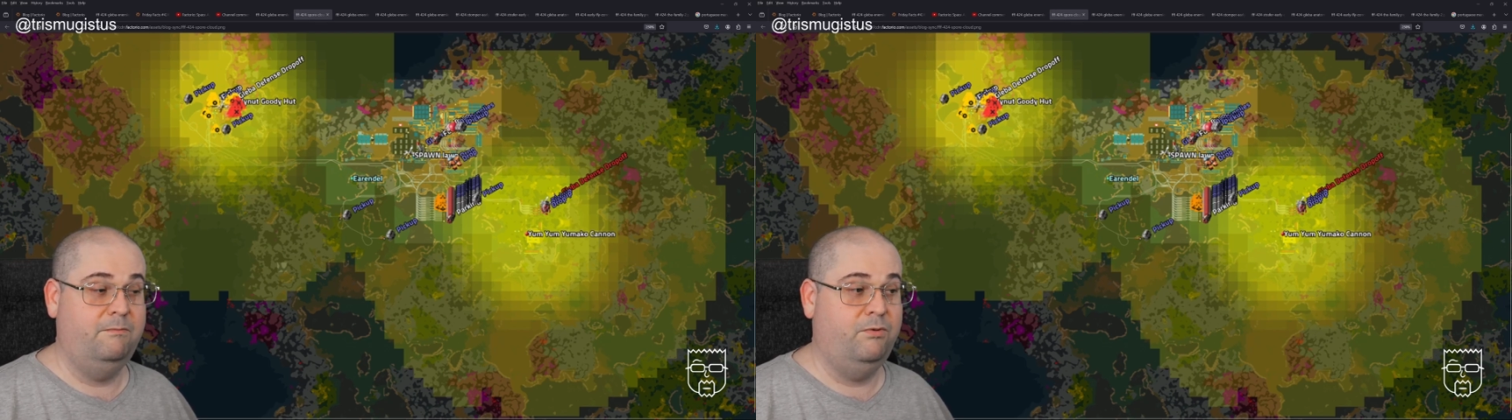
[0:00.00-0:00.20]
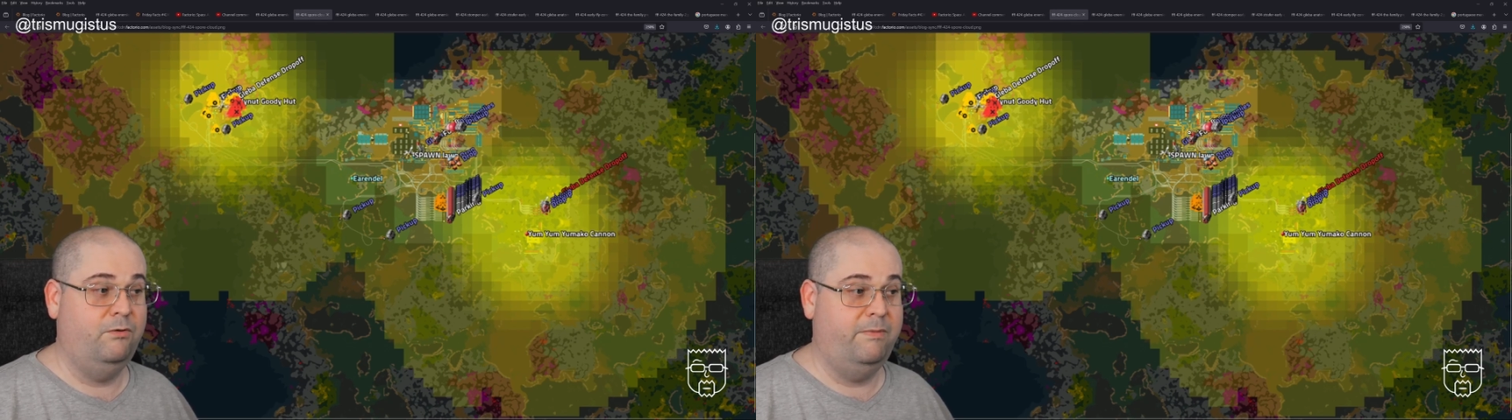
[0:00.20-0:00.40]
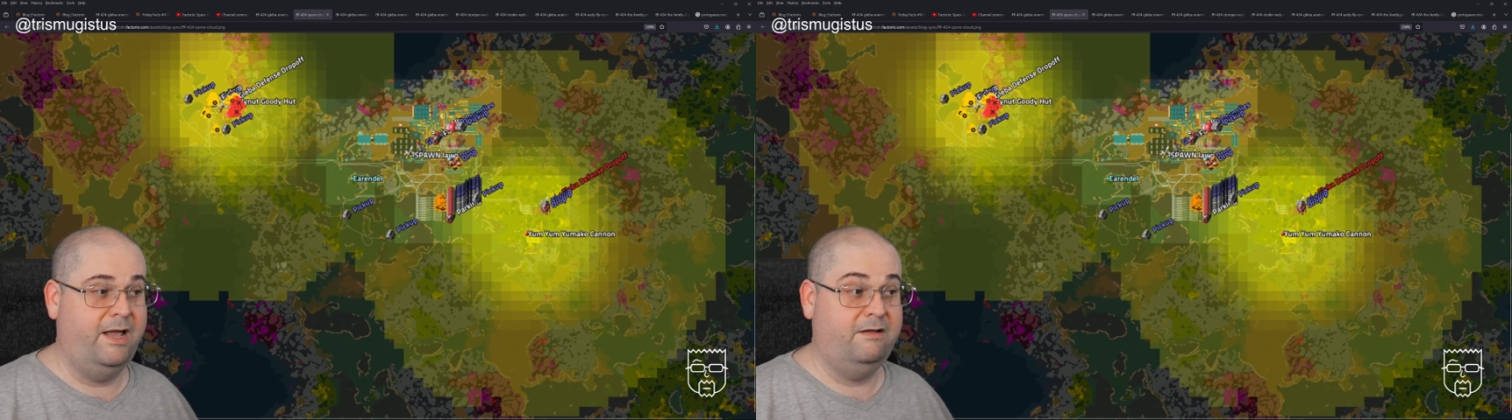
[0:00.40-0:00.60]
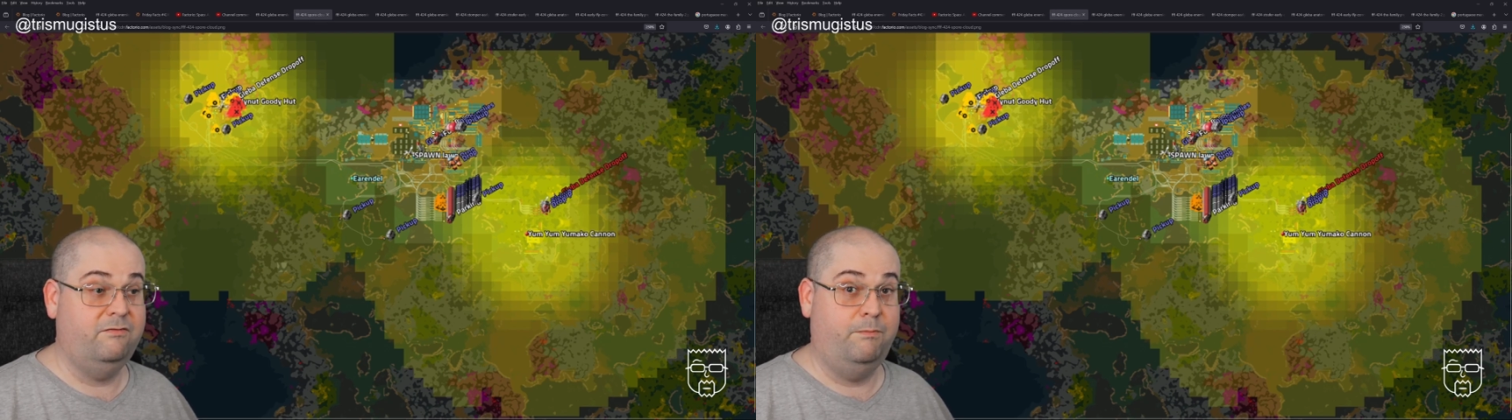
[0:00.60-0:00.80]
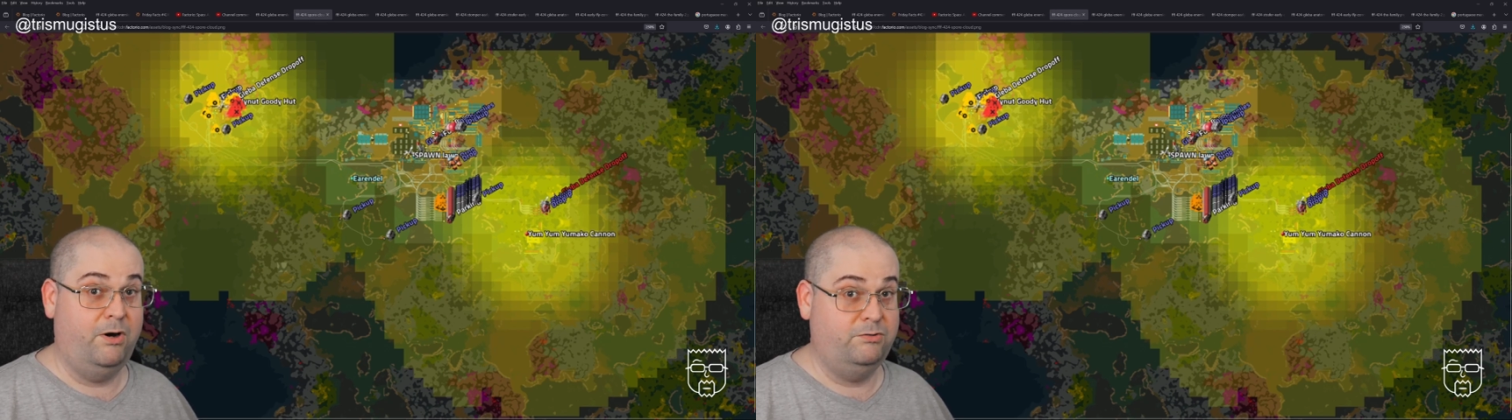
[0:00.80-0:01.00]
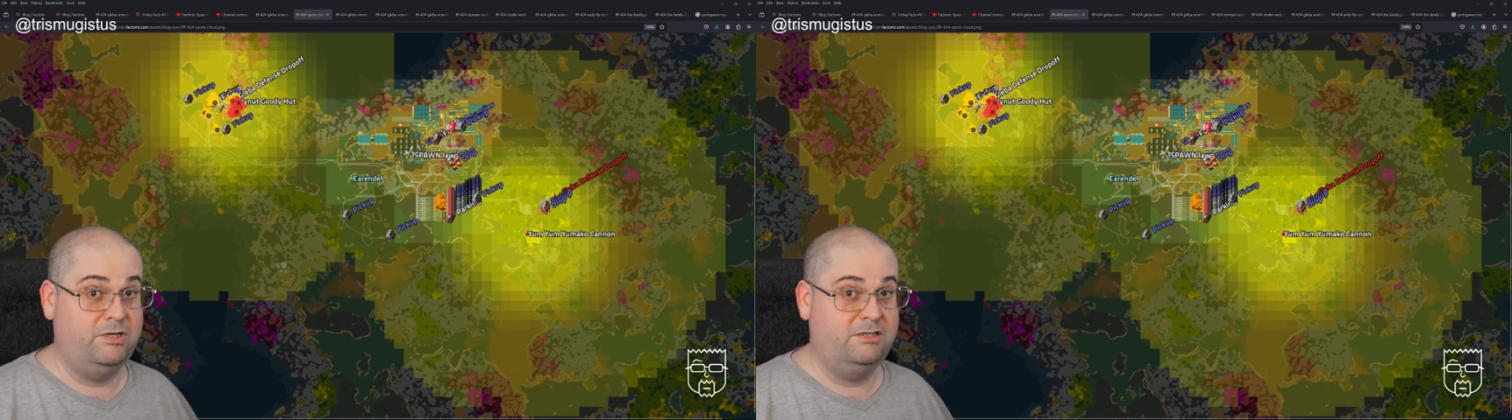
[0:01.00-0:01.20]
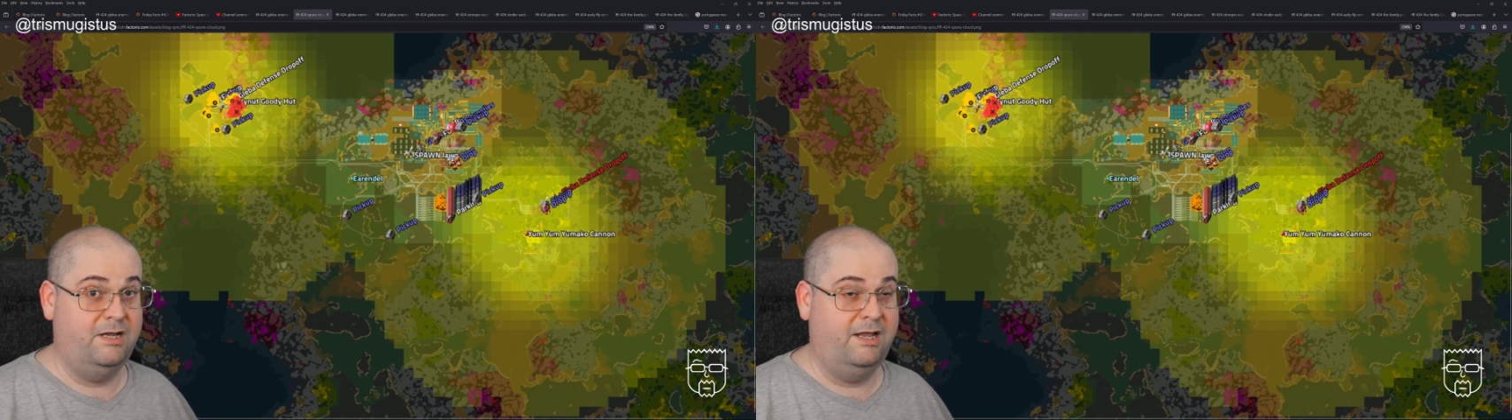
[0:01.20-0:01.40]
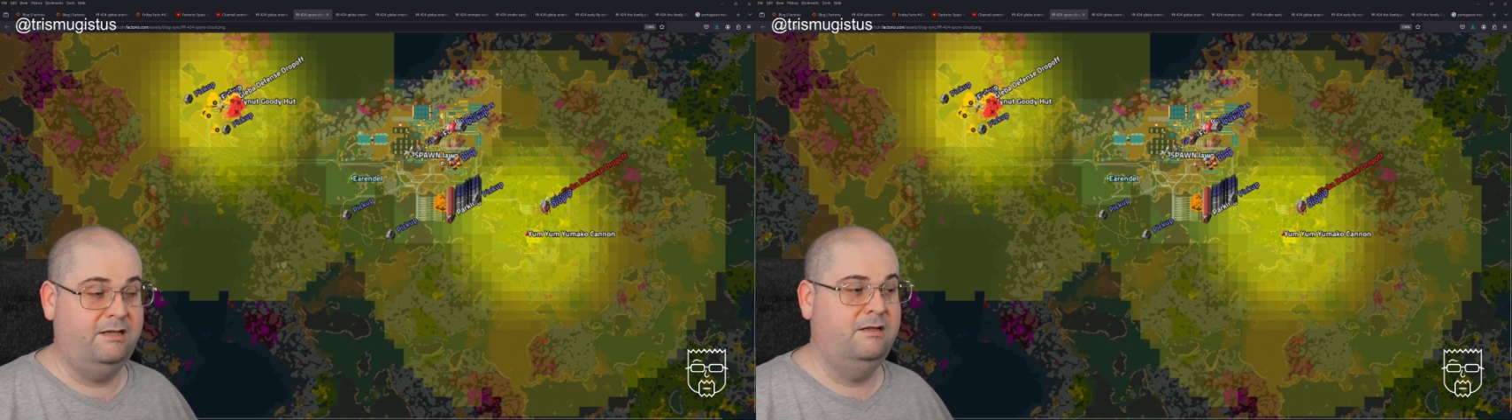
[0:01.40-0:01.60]
brought back for
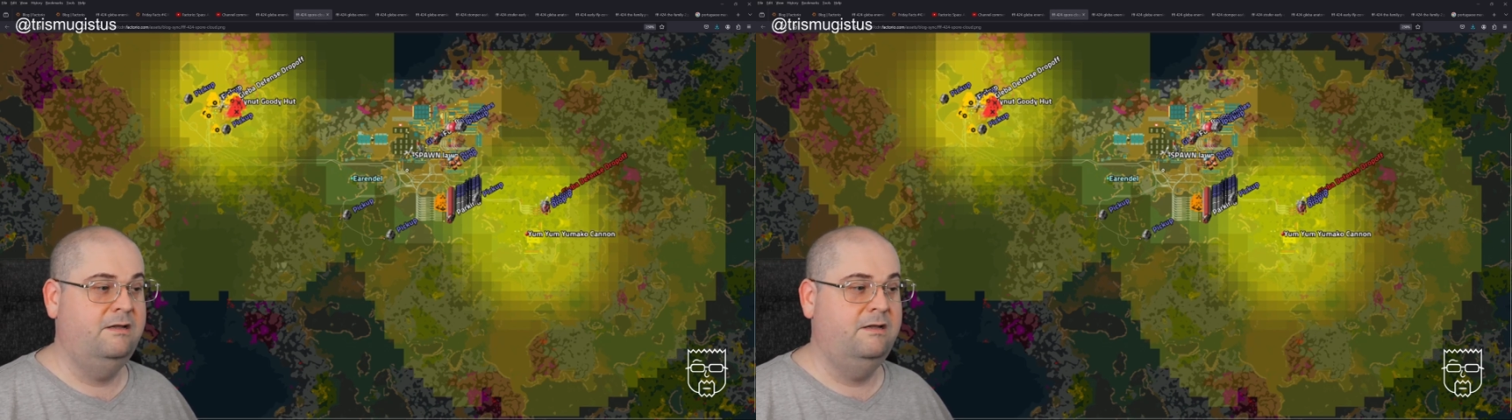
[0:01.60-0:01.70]
processing,